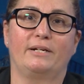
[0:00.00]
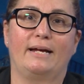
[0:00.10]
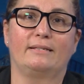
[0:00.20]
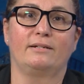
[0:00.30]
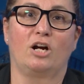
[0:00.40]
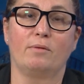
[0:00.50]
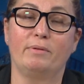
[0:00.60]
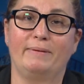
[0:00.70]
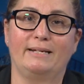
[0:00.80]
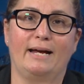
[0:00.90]
as an
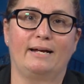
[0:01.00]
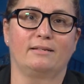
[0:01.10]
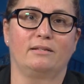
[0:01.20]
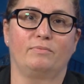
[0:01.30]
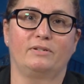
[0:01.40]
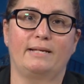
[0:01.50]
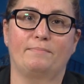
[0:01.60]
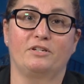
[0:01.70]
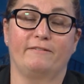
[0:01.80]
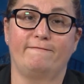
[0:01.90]
armament has on the
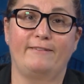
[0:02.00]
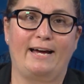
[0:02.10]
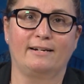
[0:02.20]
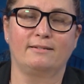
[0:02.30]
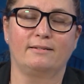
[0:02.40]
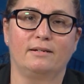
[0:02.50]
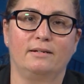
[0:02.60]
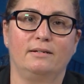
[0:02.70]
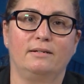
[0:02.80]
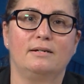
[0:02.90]
perception of fact,
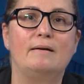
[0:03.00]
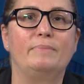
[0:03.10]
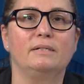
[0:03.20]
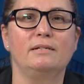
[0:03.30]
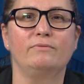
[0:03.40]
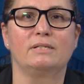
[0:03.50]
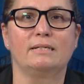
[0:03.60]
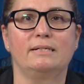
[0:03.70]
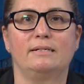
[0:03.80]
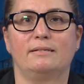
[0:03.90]
building
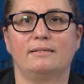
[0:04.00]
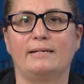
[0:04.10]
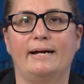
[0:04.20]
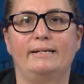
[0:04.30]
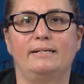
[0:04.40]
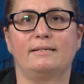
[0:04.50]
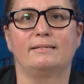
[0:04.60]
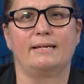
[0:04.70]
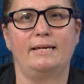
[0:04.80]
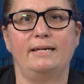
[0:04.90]
resilient societies is
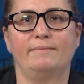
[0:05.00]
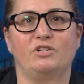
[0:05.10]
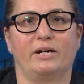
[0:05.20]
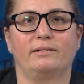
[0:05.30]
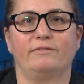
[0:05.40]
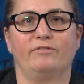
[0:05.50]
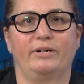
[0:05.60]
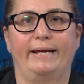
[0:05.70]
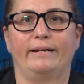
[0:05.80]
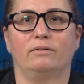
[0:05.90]
a key objective for
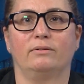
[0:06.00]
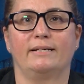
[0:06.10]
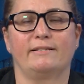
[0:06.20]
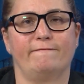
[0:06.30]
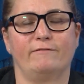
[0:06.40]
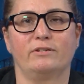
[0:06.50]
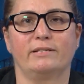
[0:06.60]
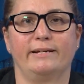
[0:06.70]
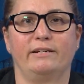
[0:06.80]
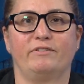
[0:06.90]
NATO as a first
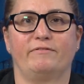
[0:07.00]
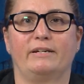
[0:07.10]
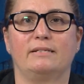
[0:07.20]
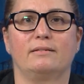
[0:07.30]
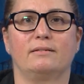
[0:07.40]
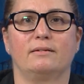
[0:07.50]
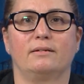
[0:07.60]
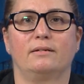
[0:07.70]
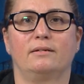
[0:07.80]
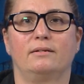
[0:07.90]
line of defense.
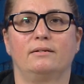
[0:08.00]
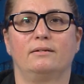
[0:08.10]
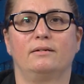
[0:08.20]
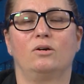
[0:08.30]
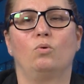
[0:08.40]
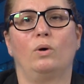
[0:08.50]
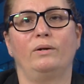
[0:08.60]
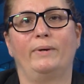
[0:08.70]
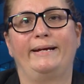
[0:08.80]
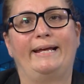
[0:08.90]

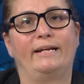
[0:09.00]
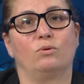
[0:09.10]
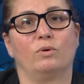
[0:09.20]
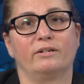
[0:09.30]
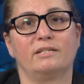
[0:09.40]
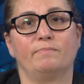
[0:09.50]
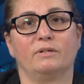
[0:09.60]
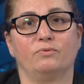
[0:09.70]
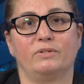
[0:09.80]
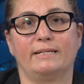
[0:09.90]
One way NATO works to
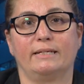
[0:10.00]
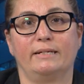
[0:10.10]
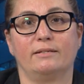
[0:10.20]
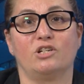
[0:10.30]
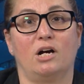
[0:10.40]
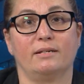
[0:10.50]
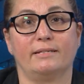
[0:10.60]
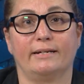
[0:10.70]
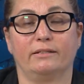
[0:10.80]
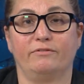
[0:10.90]
build resilience to
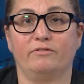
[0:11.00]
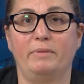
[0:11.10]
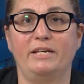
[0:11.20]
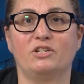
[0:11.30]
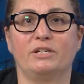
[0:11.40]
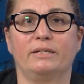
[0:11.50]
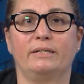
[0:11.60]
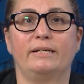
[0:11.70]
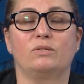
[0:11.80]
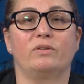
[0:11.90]
hostile
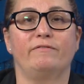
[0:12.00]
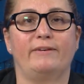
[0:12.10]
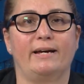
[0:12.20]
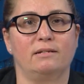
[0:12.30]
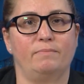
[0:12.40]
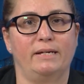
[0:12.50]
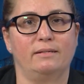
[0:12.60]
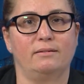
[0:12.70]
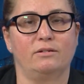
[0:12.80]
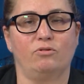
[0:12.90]
information is with
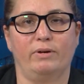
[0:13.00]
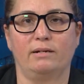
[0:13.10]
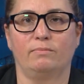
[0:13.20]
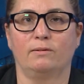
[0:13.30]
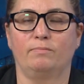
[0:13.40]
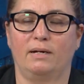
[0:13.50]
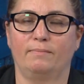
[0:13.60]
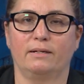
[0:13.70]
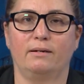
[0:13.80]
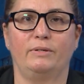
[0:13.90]
fact-based, credible
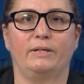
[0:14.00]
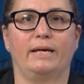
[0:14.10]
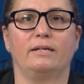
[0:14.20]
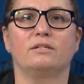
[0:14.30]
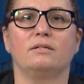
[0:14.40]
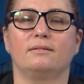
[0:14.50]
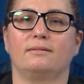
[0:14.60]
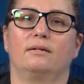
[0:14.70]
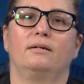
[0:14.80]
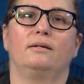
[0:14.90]
public communications.